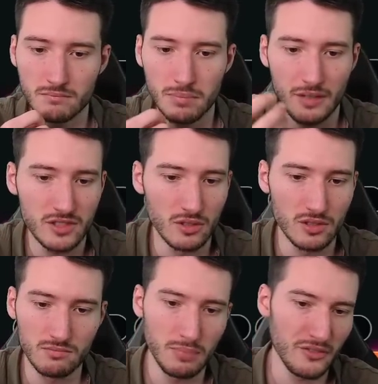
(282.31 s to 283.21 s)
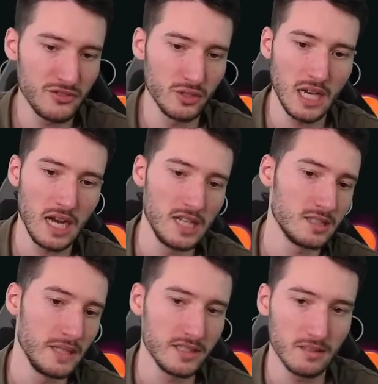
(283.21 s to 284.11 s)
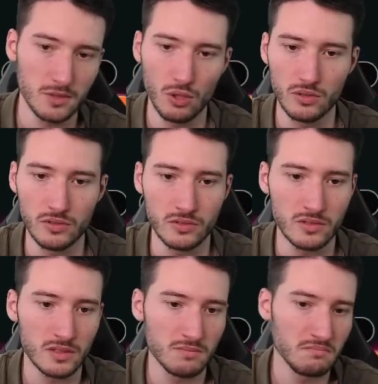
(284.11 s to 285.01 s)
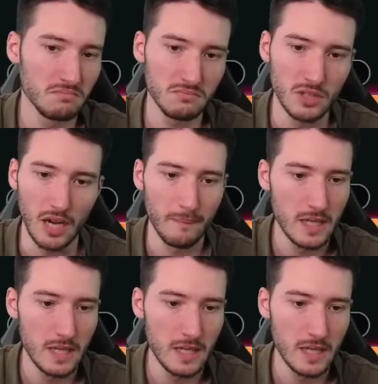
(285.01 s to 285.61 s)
Buffs your guys, makes some tokens. Yeah.